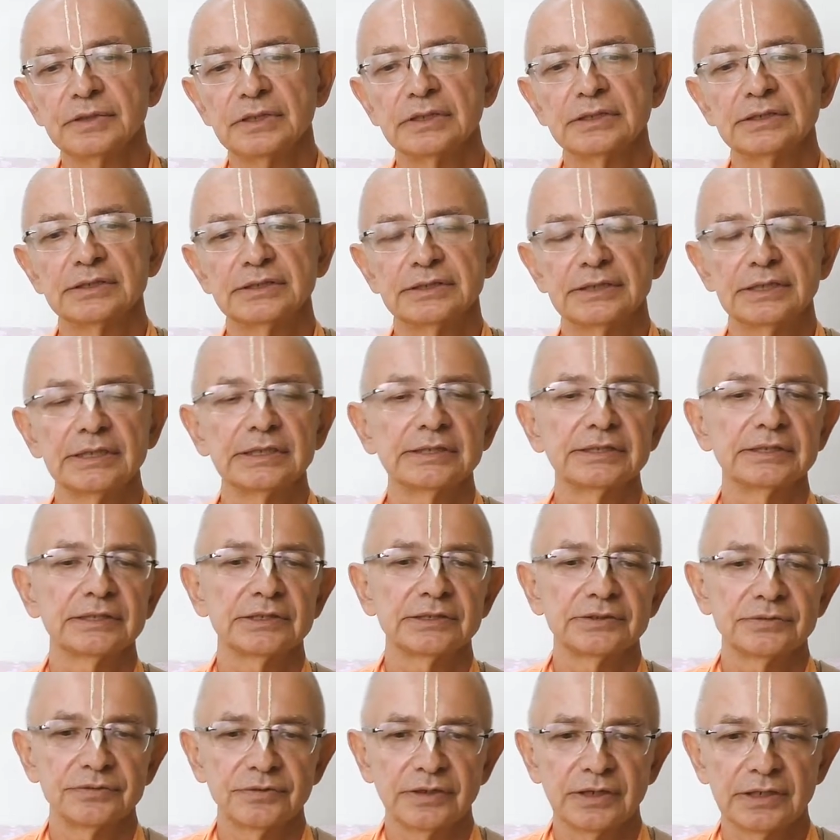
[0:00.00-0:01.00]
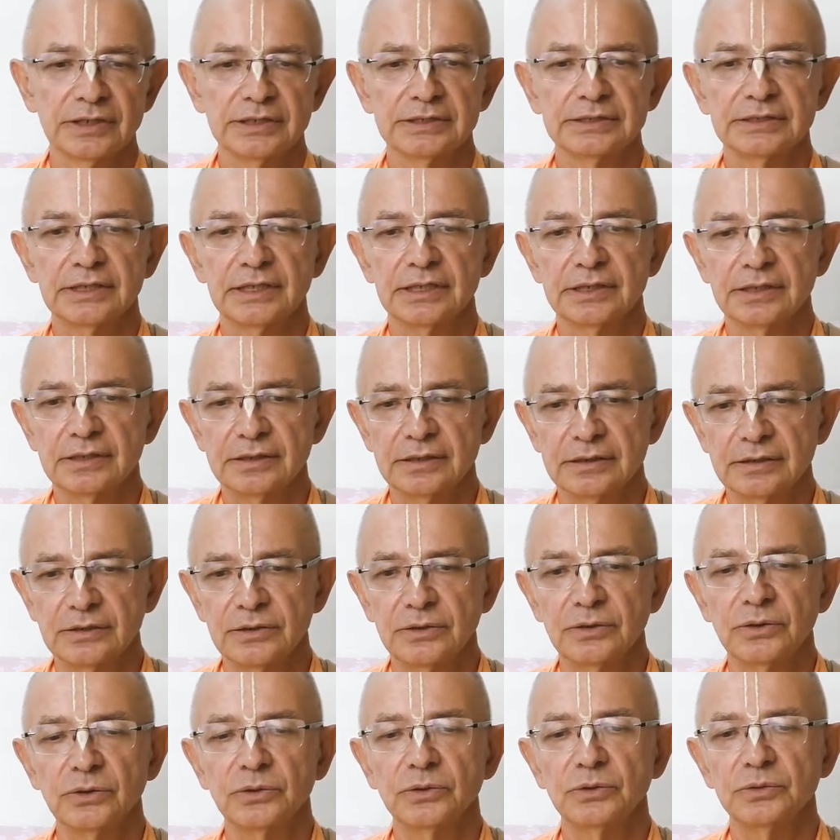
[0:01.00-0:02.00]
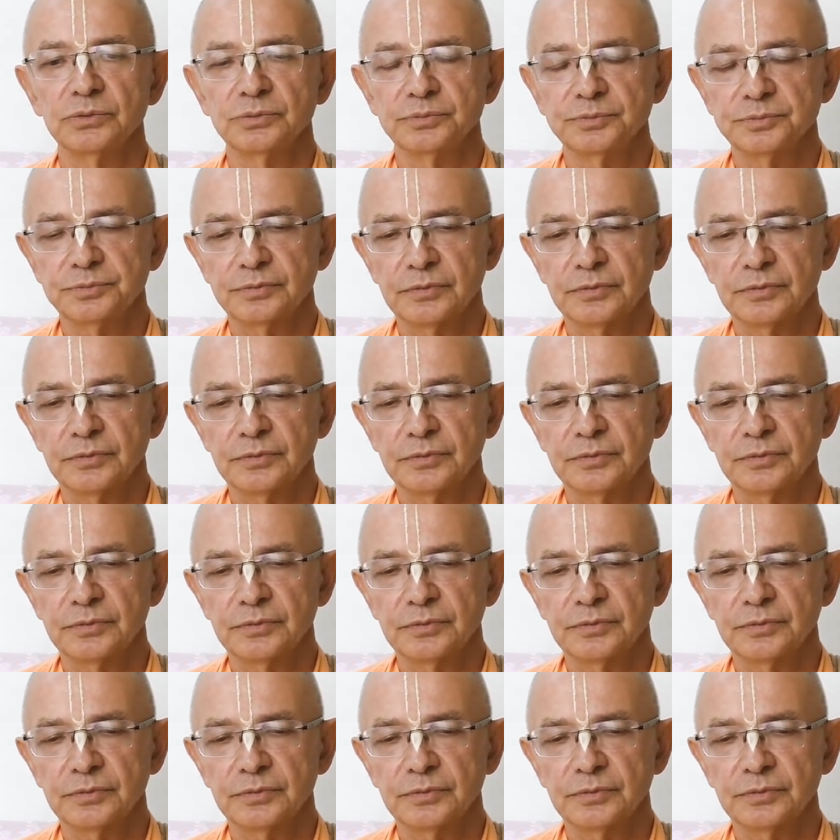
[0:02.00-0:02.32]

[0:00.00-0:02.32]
6 as far as I know.